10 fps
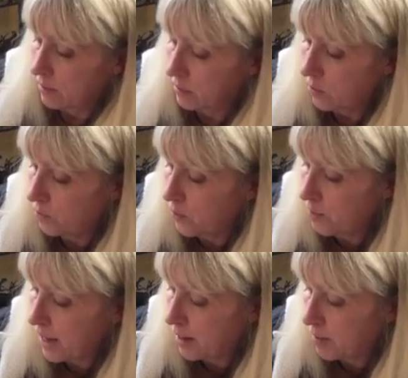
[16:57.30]
Don't feel
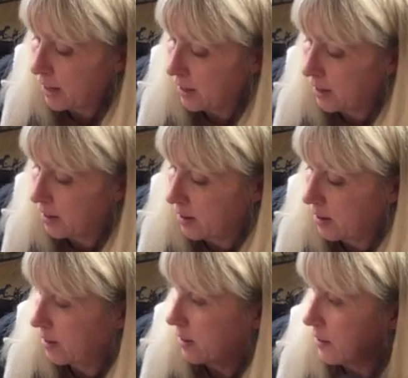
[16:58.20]
bad about it.
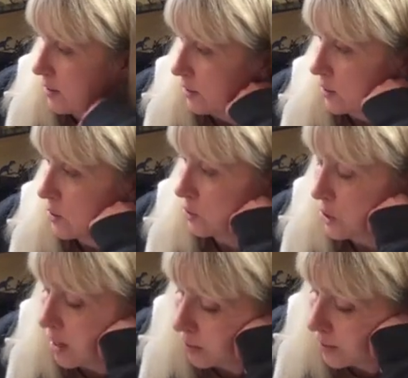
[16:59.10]
Use
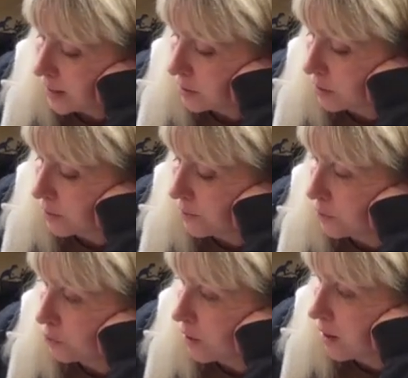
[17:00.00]
your eraser if
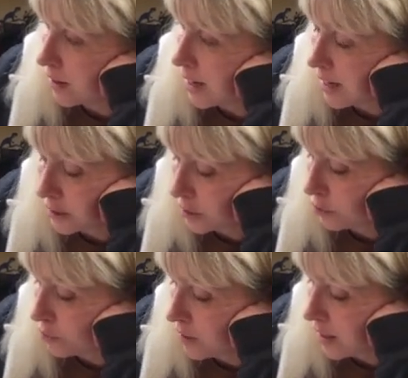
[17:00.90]
you draw a line. I
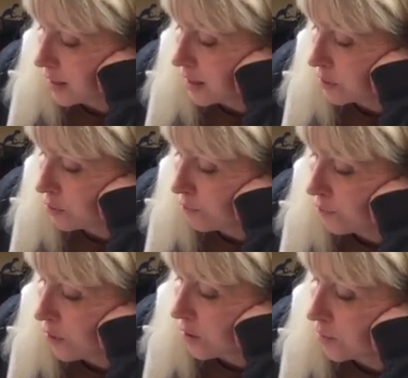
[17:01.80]
just drew that line too
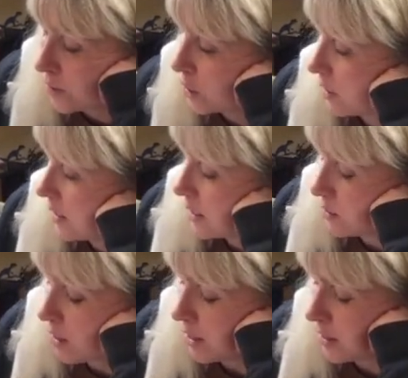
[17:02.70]
far originally,
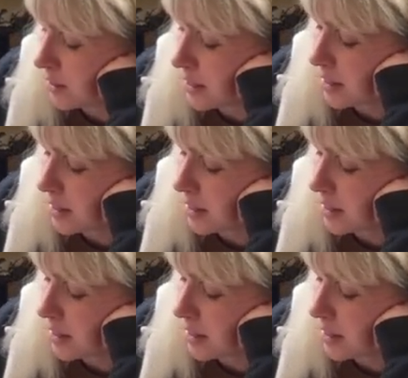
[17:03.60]
so I had to clean